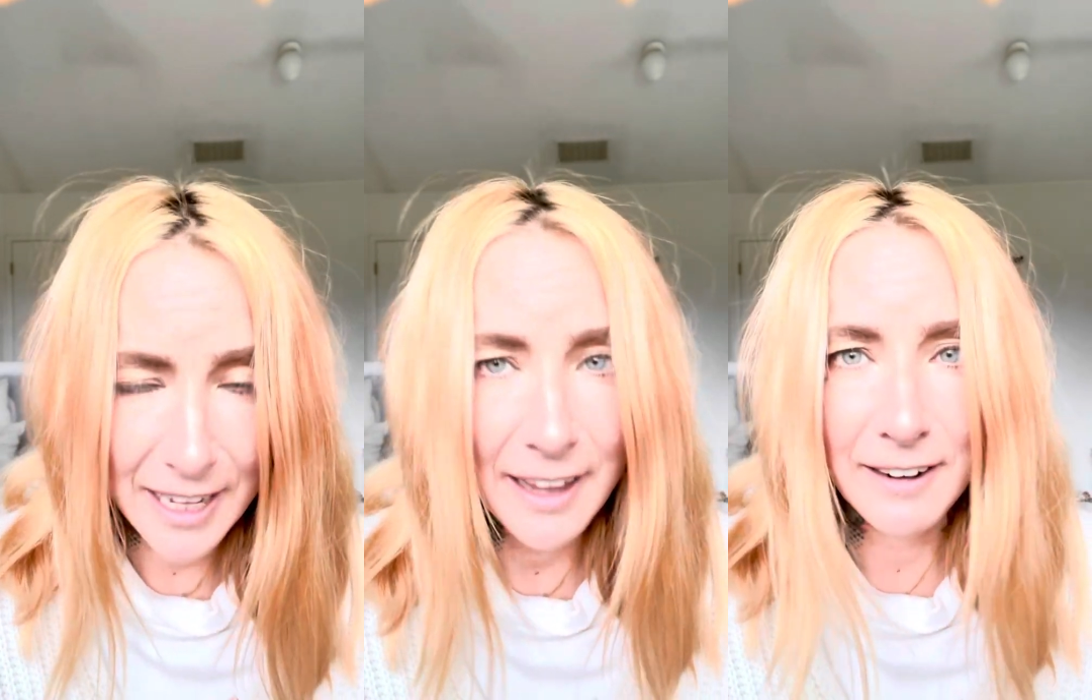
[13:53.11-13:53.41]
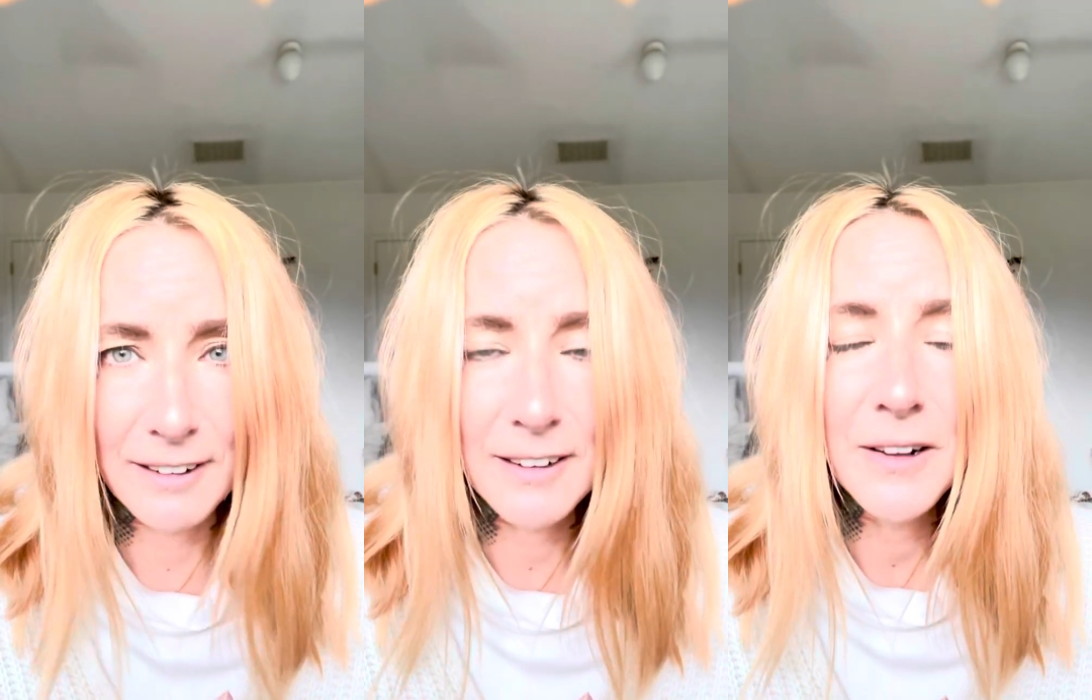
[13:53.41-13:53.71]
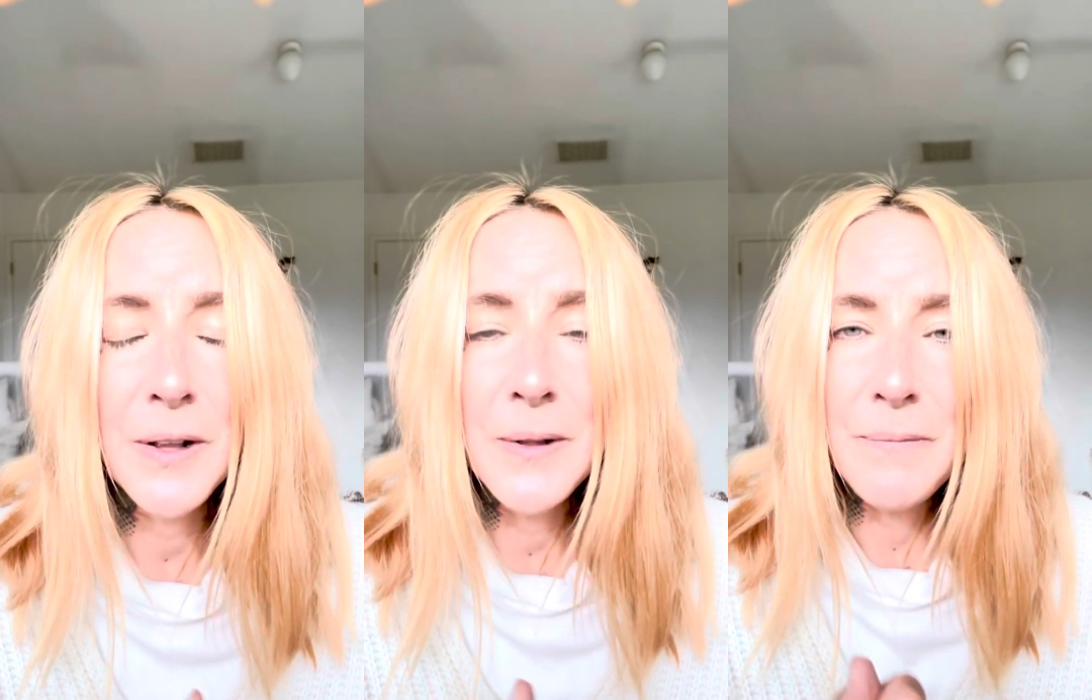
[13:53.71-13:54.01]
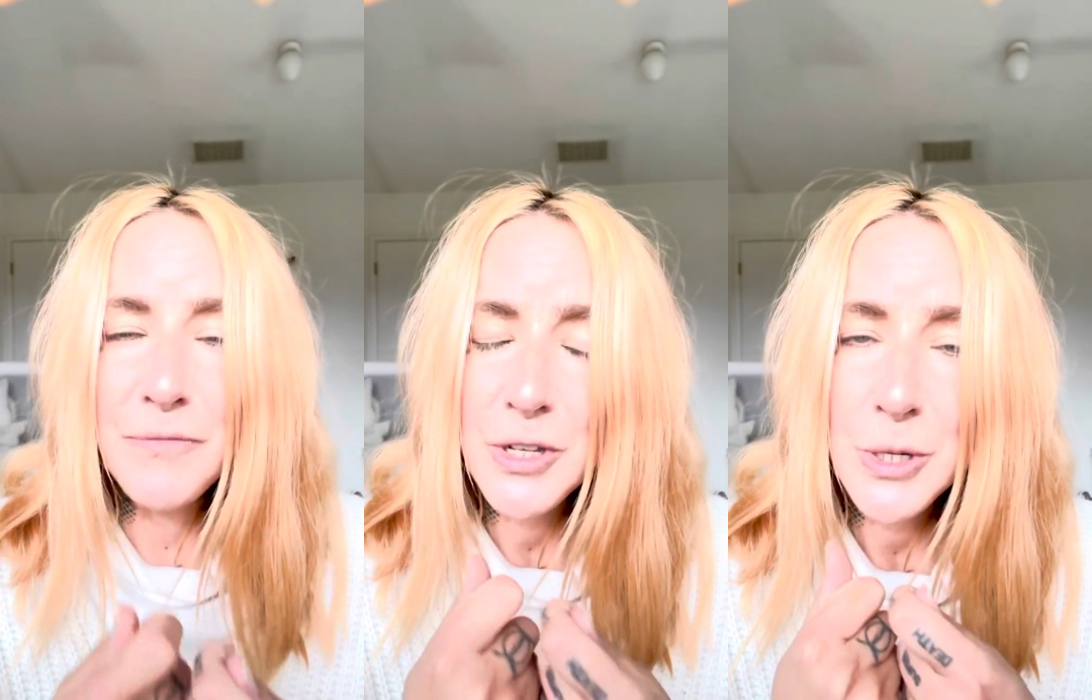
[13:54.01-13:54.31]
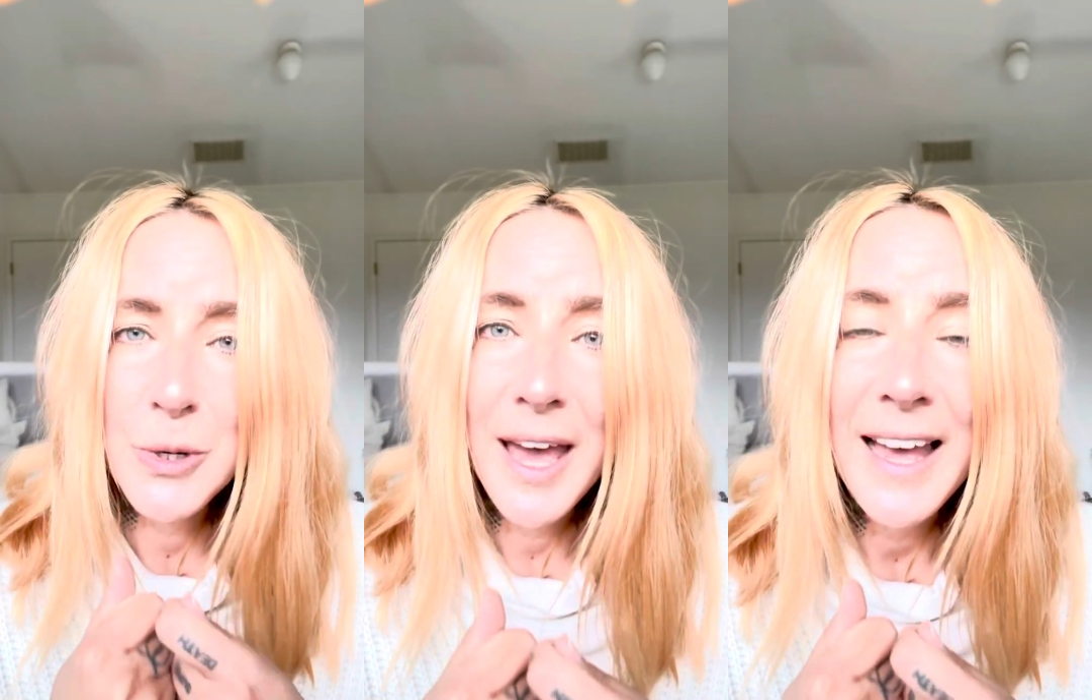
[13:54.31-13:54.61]
in
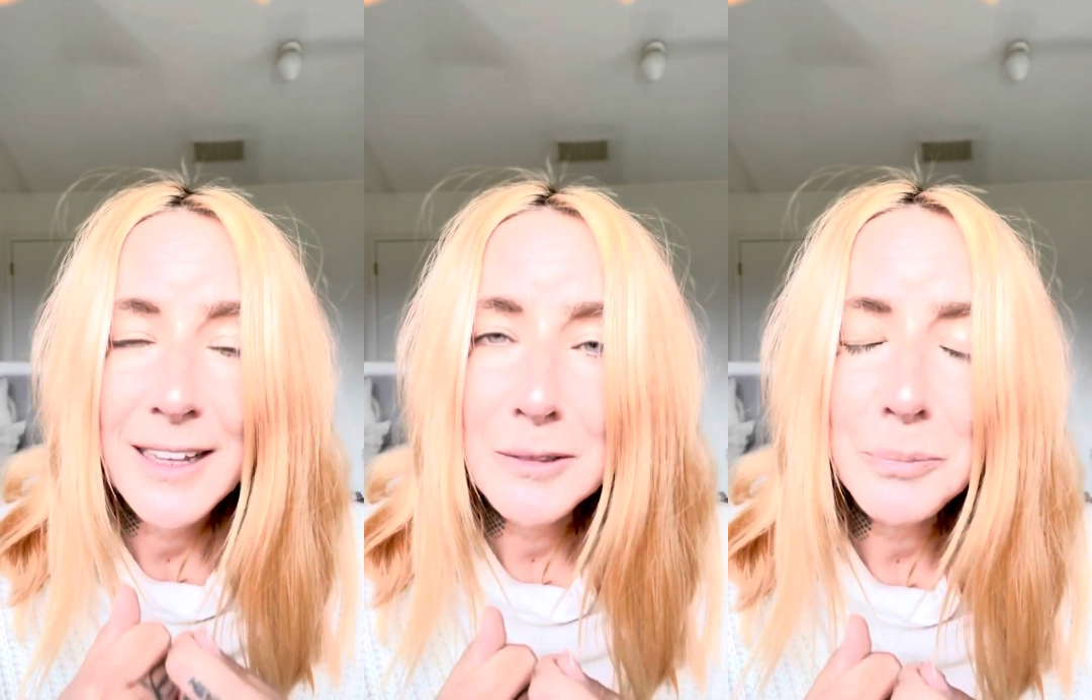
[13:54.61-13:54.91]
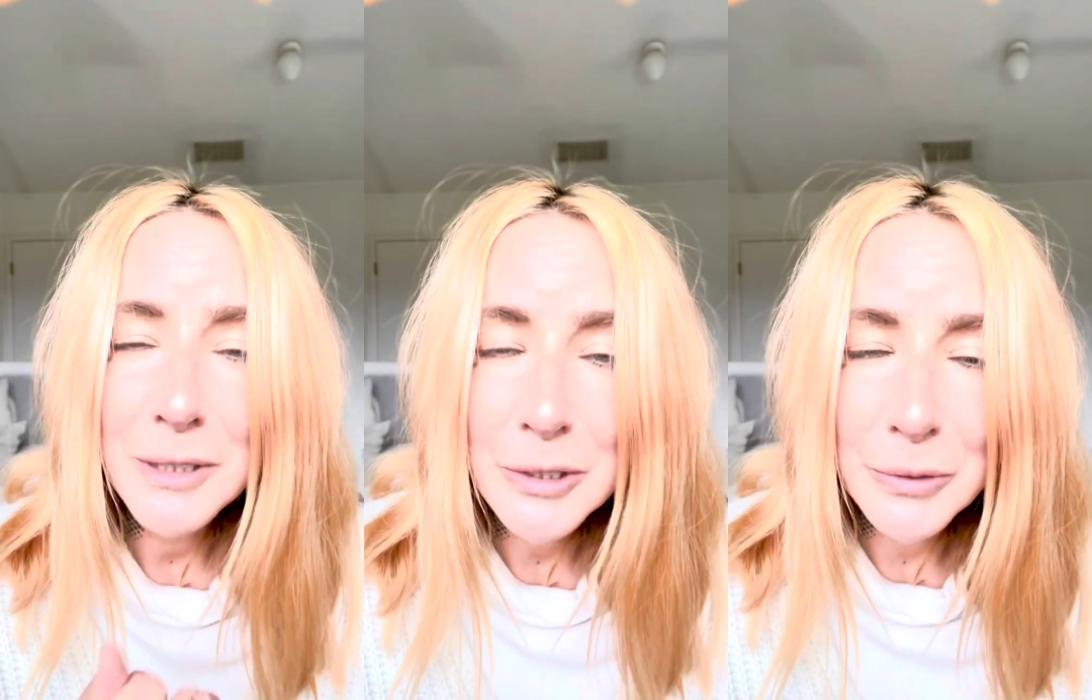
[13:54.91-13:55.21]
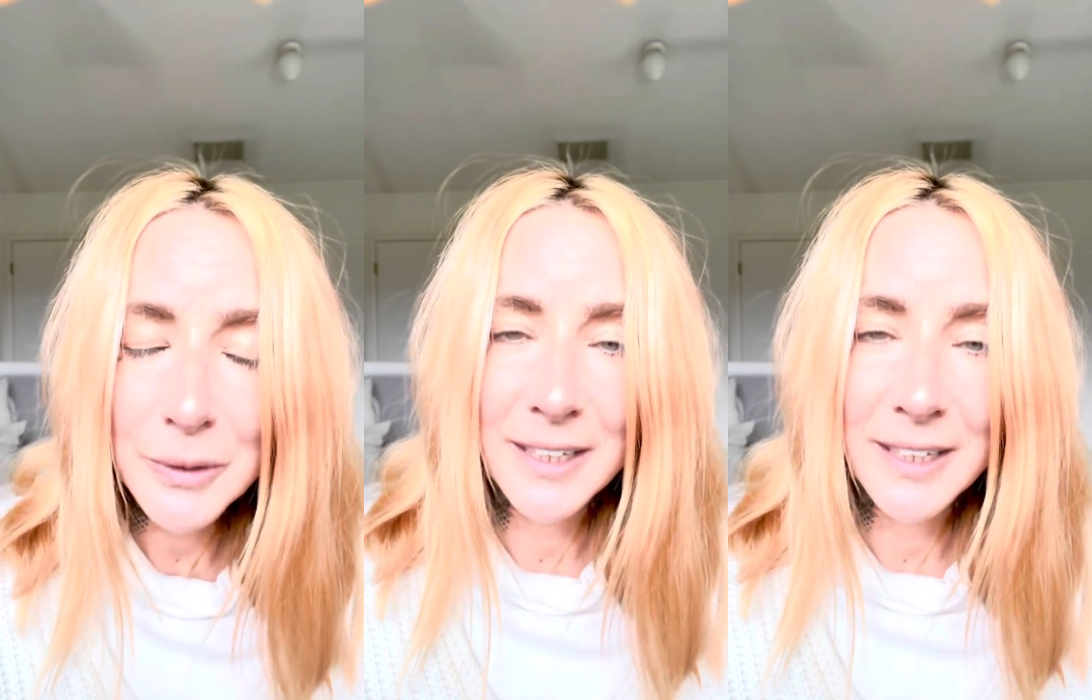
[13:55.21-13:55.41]
to help you